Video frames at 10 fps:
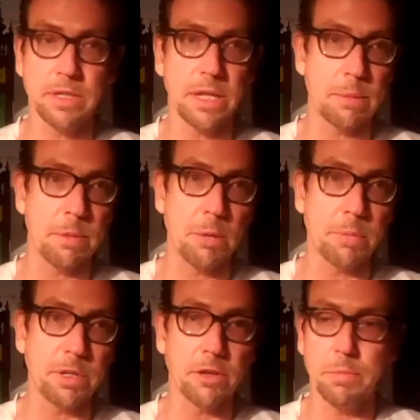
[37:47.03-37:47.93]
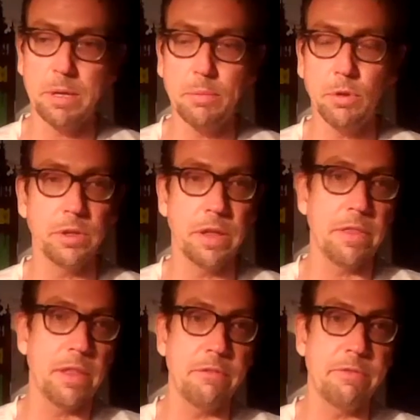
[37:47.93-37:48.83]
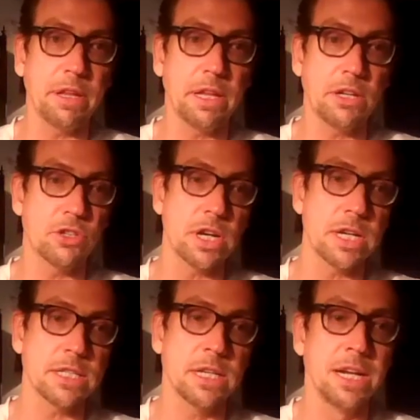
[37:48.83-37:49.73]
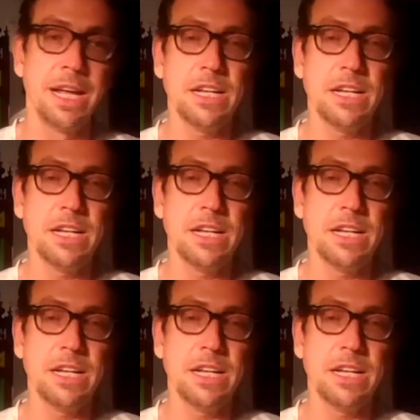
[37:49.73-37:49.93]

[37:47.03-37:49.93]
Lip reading: and then I'm helping other people, and then they feel energized.